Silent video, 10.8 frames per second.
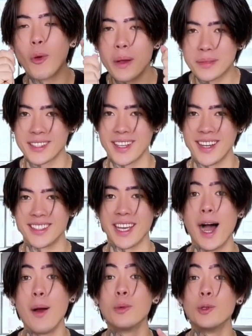website
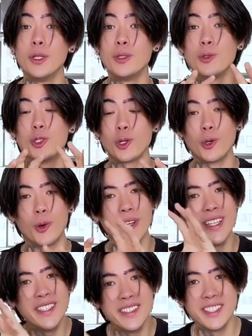I'm going to show you
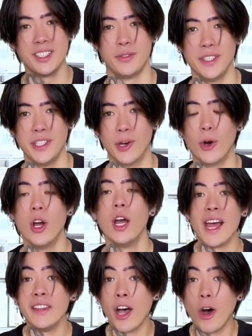in this video.
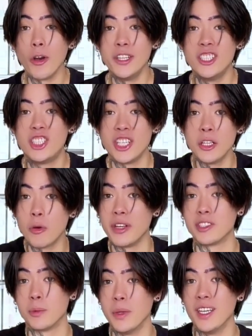And now it
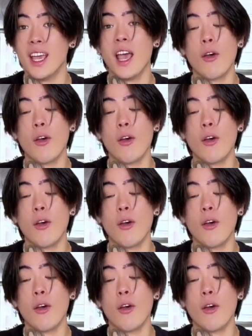generates me